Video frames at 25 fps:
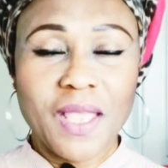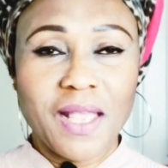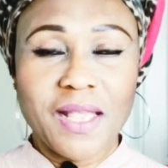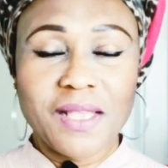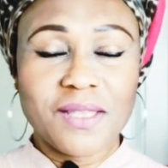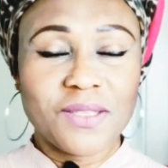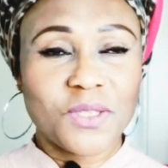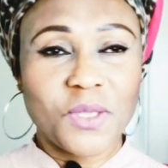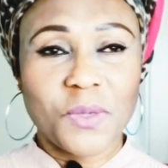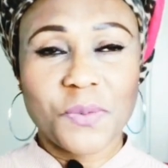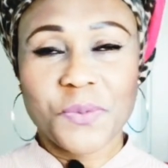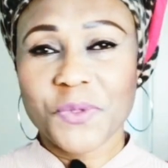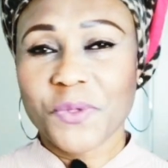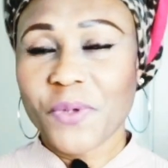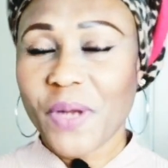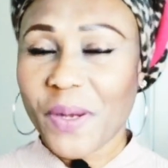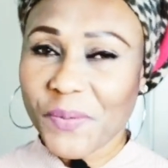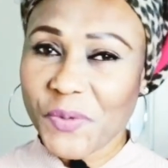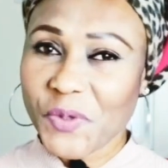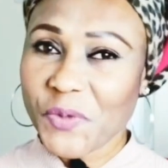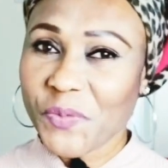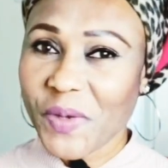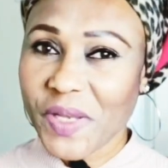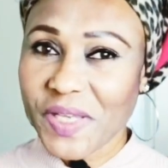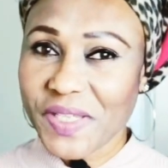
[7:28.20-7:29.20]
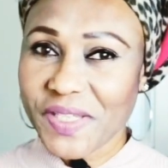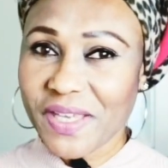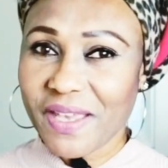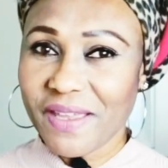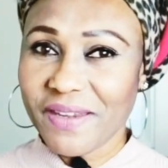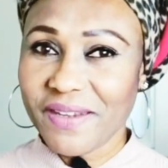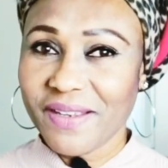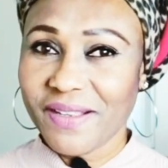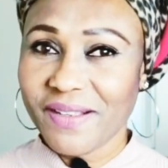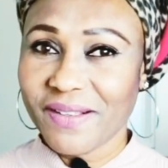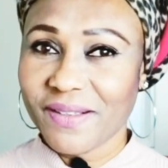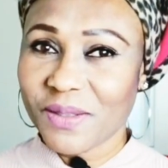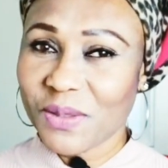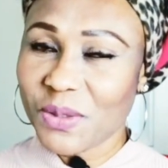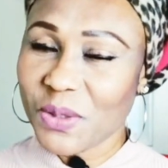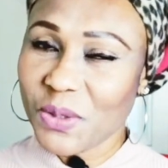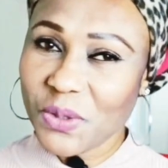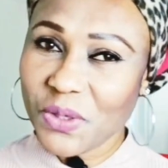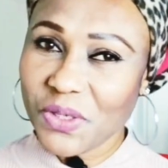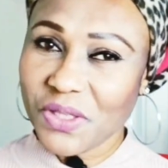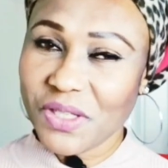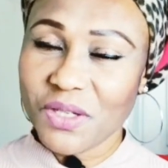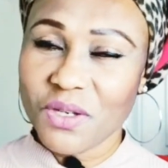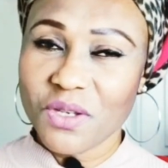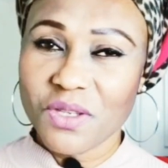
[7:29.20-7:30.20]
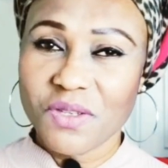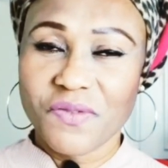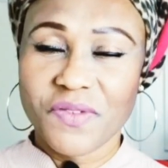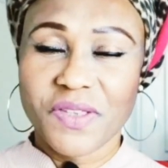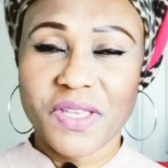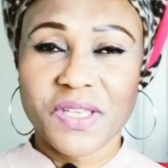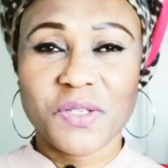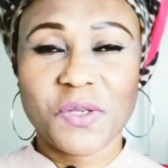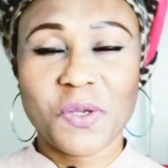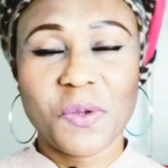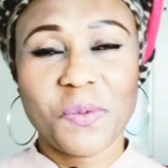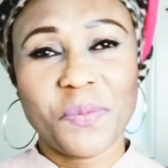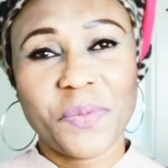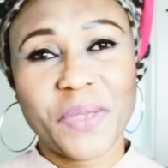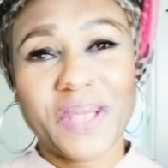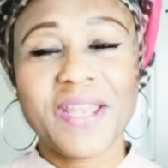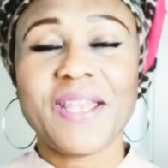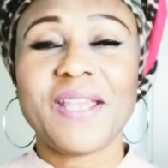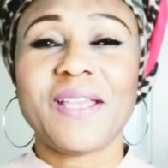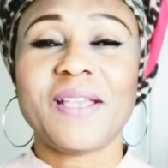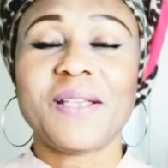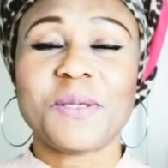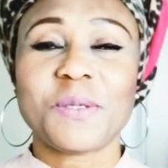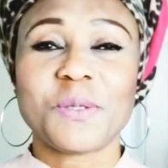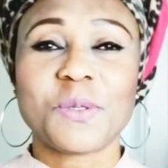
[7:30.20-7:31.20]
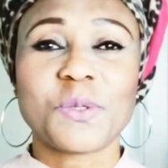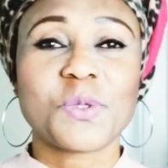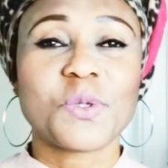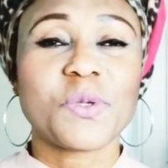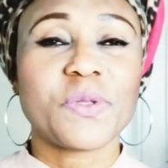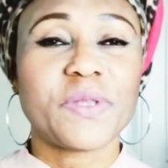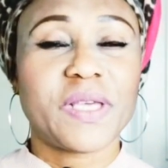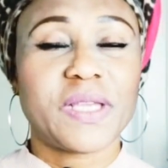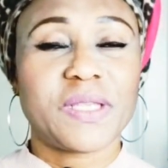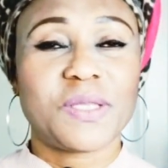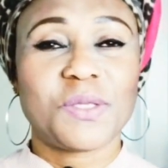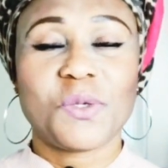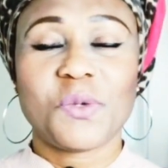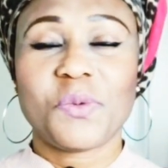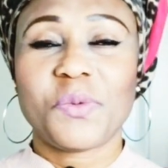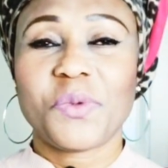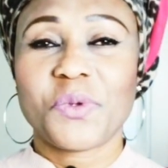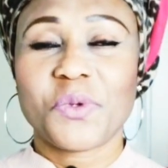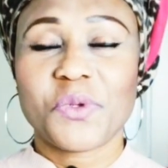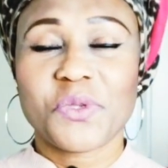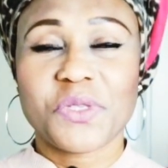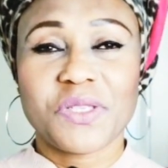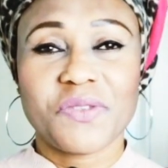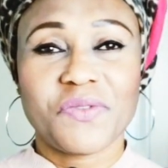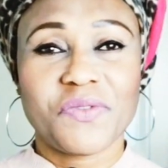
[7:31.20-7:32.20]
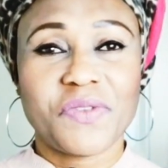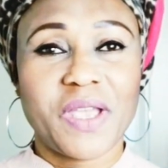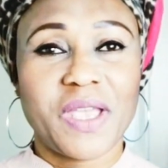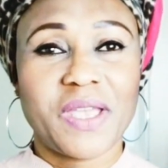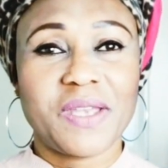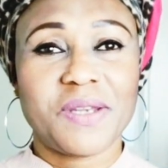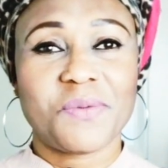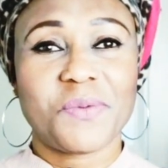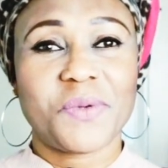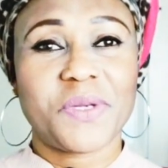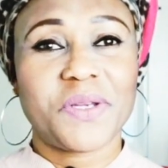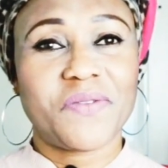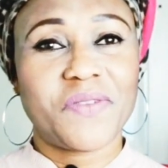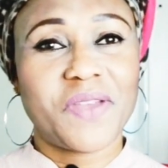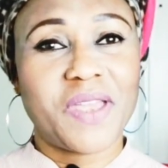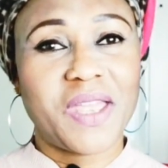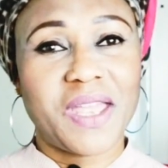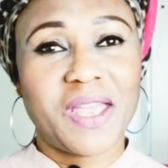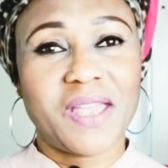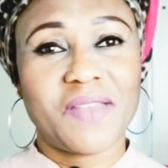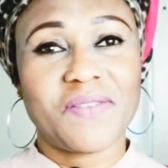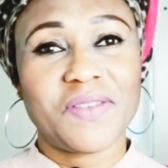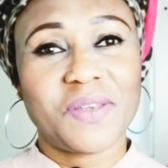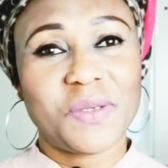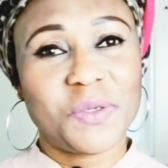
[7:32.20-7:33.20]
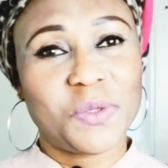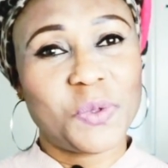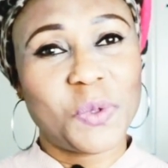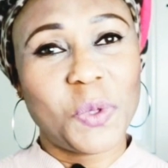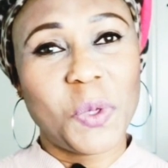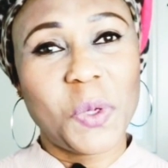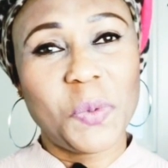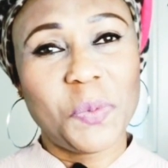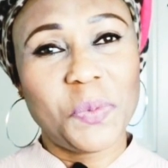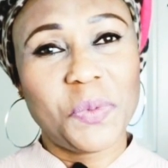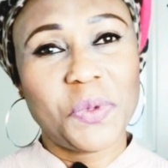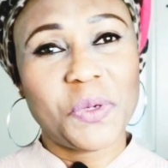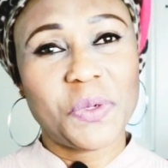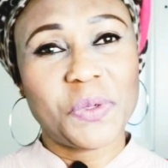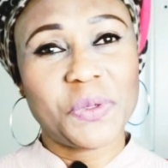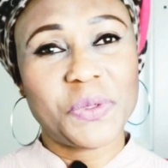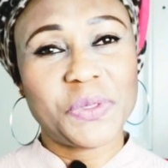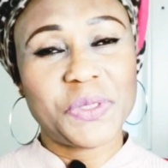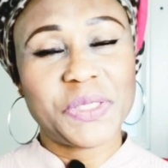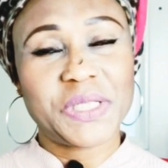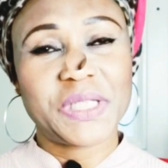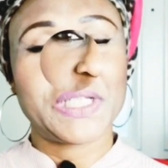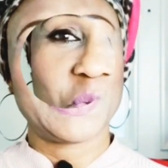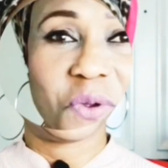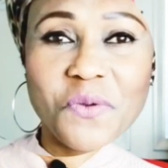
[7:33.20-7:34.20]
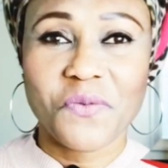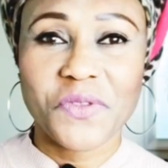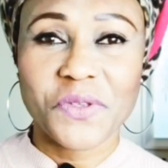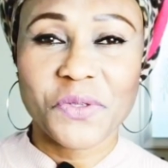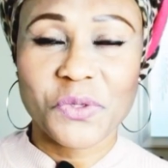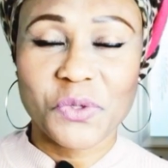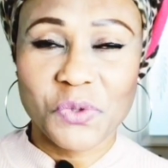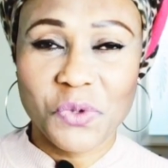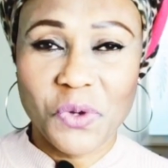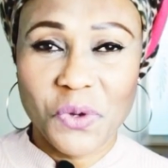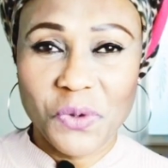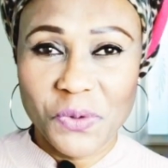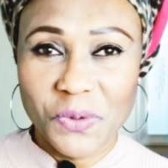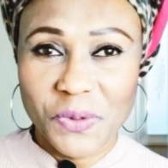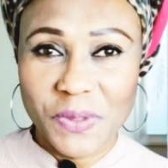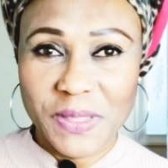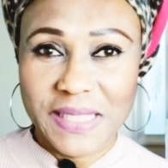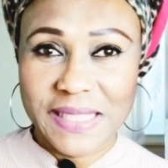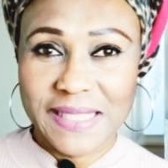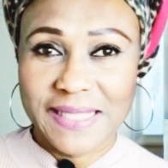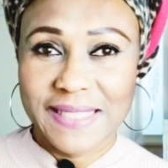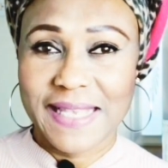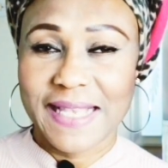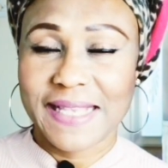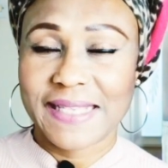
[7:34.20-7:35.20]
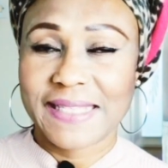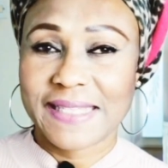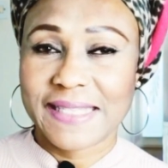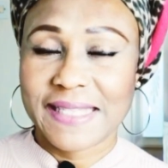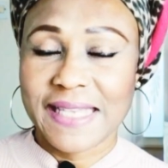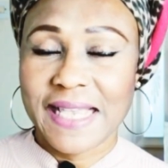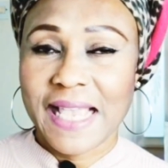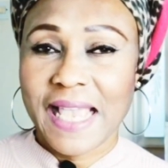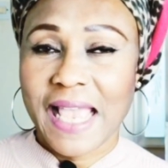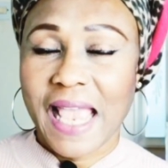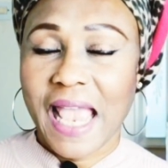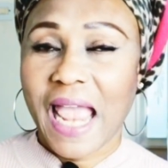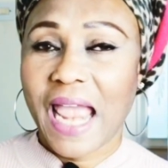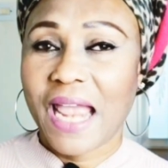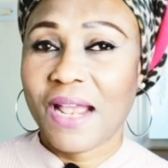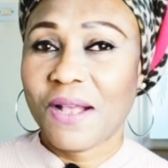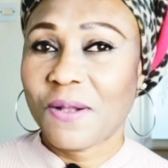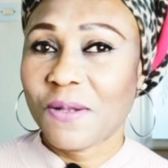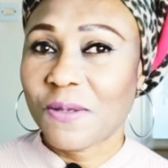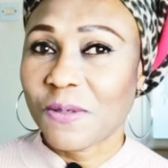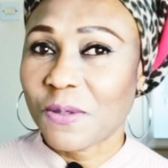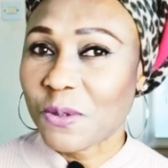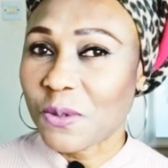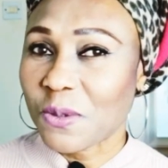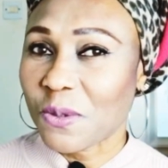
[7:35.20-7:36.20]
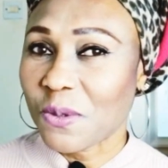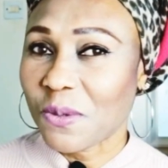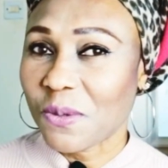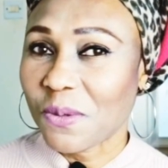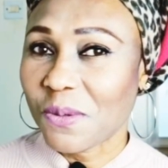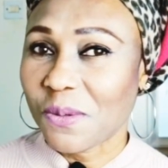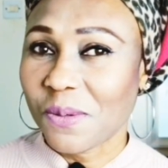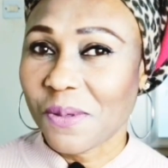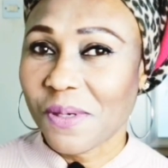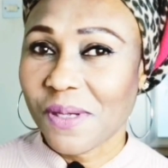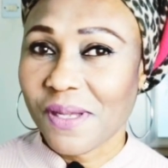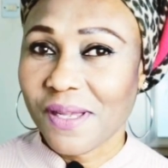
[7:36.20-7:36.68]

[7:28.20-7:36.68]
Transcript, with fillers: subscribe to my channel. Turn on the notification bell so that you'll be notified whenever I have a new upload. One of the struggles that I also